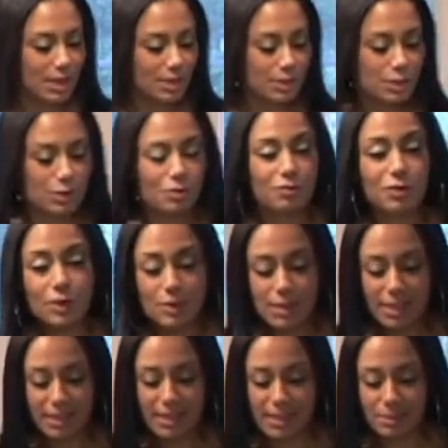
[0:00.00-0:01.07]
So the first
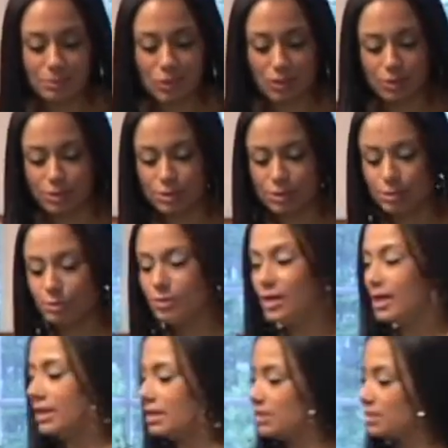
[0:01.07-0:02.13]
thing that I'm going to do
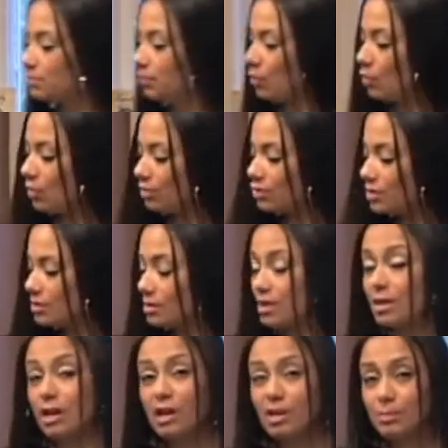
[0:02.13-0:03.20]
is pour just a
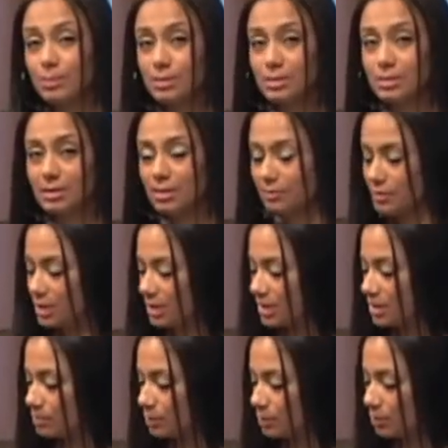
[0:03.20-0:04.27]
couple of
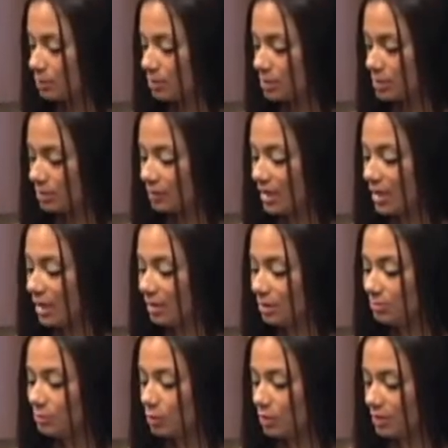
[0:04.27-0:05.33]
teaspoons of
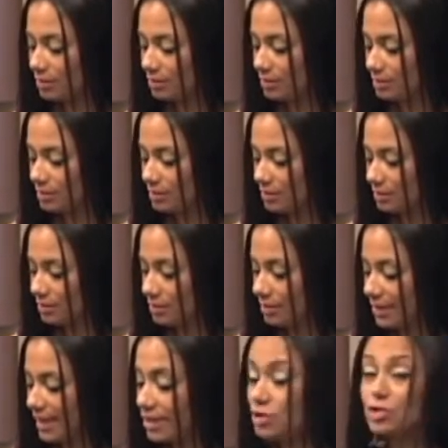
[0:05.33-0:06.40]
olive oil,
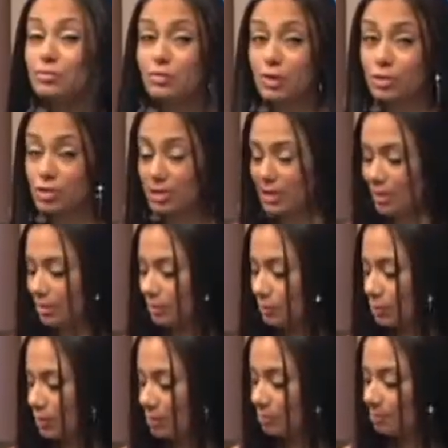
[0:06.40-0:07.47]
extra virgin olive
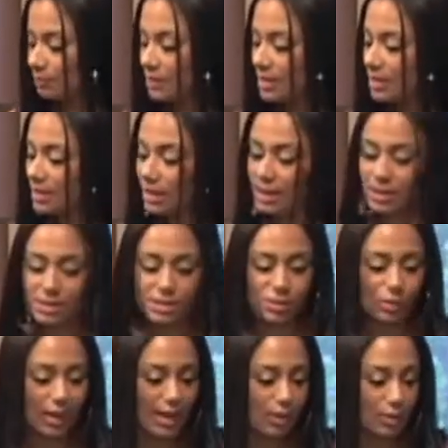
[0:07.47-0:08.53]
oil,
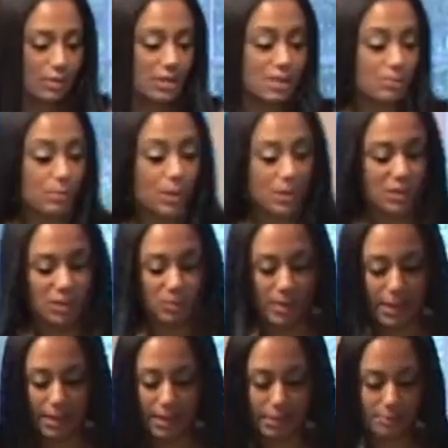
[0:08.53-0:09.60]
into our spinach
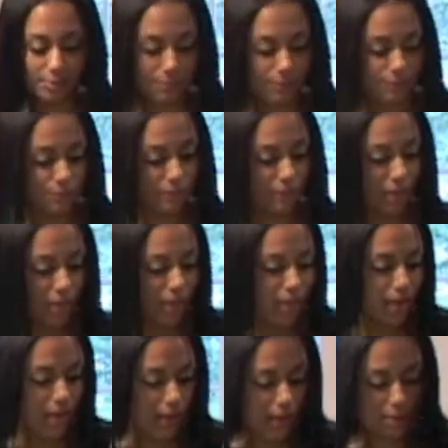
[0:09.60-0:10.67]
pan.
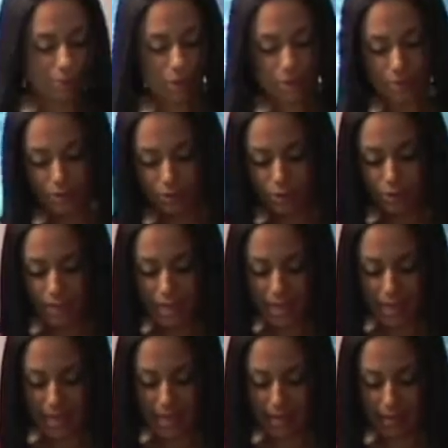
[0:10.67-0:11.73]
I am also going to
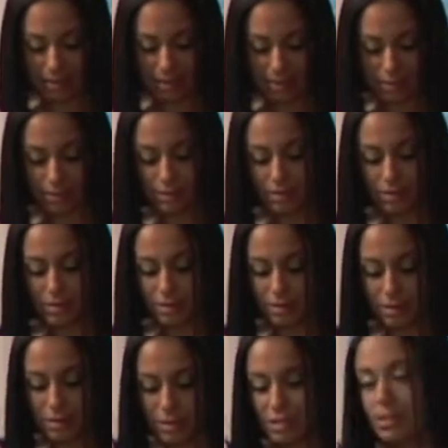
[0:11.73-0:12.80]
add
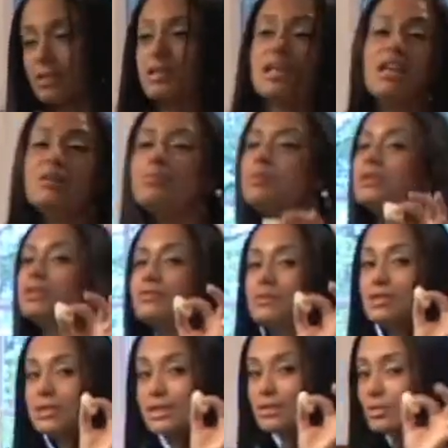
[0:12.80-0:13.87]
just a couple of
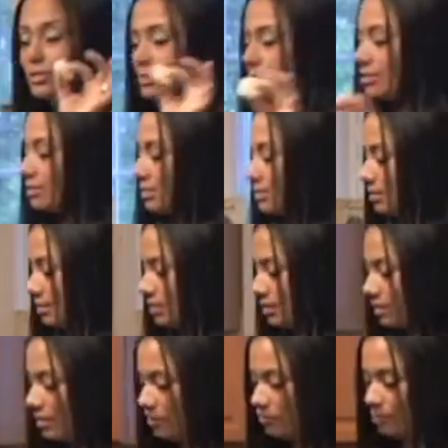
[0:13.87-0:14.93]
slithers
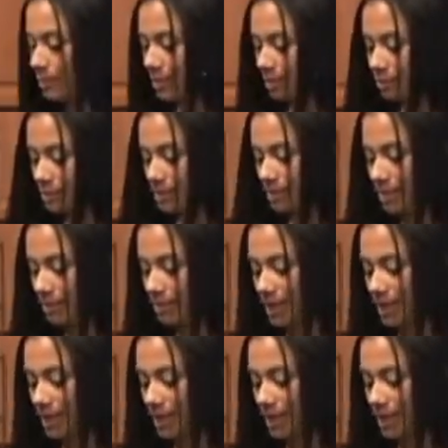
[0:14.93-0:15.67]
of butter to that